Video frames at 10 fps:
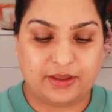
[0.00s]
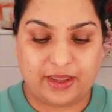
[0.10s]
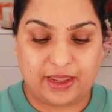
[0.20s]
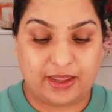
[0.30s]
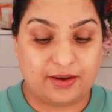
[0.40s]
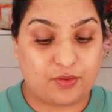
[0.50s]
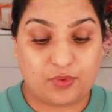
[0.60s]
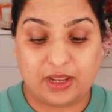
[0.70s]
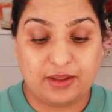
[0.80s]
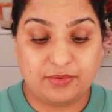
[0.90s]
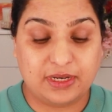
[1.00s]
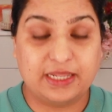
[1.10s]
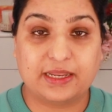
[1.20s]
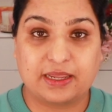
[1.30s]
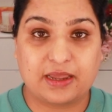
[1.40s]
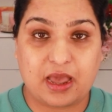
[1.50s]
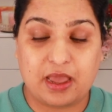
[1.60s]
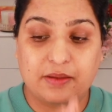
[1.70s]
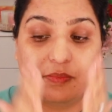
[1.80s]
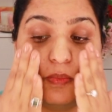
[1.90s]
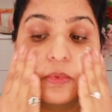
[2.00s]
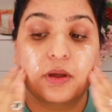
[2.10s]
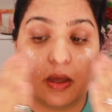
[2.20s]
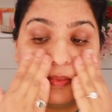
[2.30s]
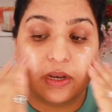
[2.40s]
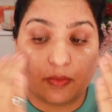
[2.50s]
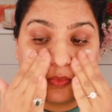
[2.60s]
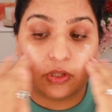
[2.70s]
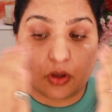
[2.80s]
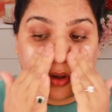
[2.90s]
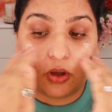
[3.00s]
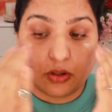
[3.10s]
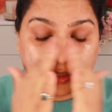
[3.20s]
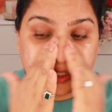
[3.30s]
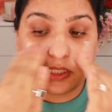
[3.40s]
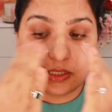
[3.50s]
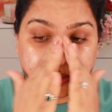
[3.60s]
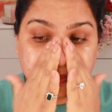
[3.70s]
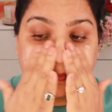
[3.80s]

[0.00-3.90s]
And while I'm cleaning, I'm coming up with all these